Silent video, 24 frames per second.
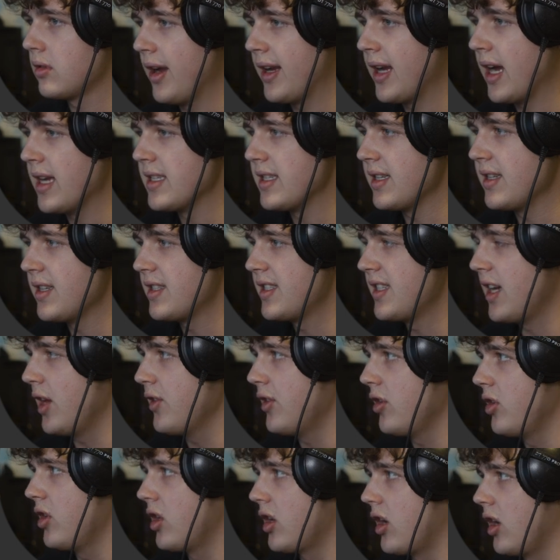All right, guys, and to
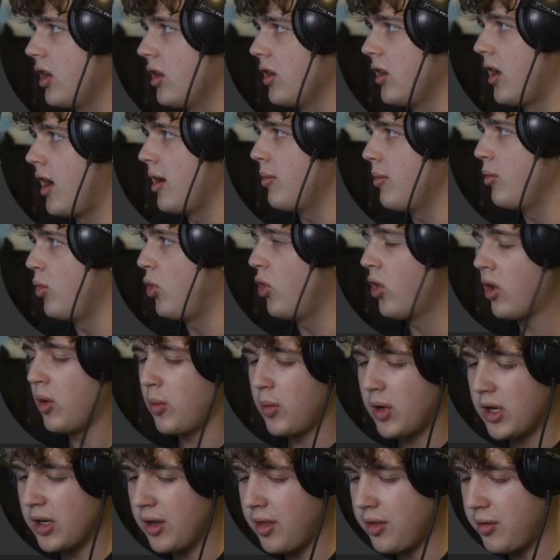sell the look a lot more,
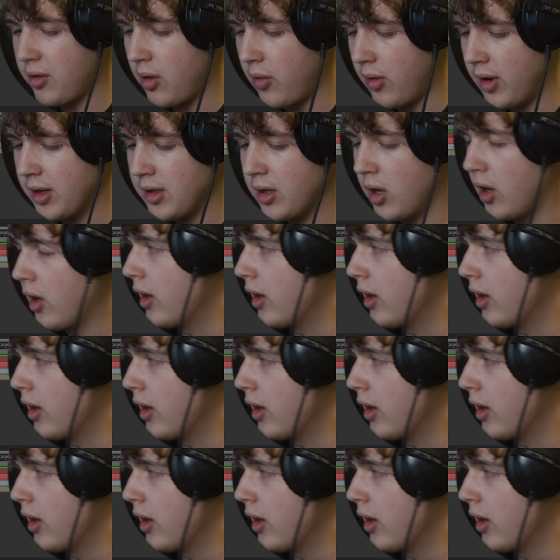we're going to throw on